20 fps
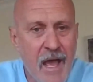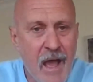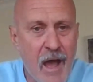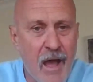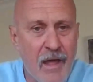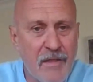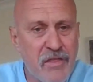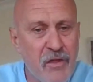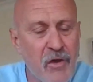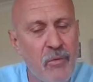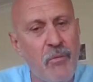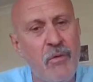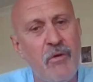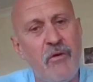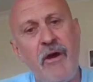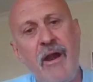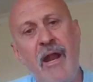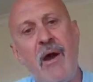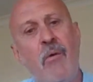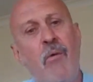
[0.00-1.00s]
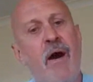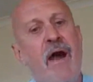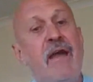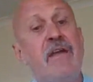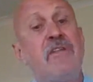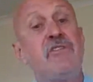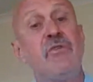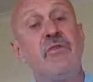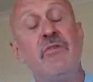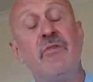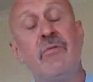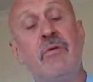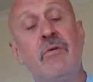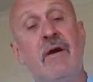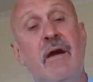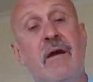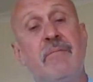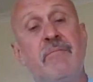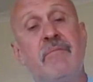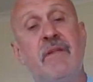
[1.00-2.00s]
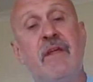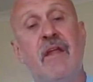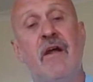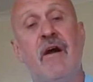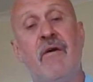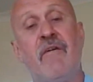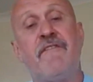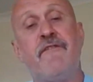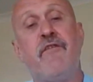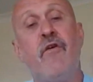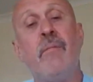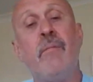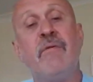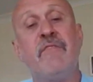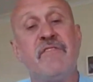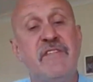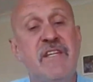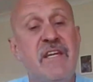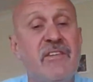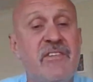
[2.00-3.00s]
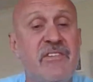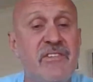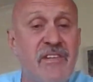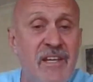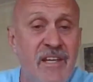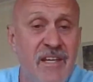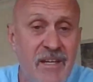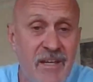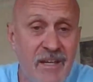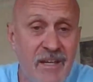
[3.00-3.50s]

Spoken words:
I thought we were on our way to, a form of dynasty.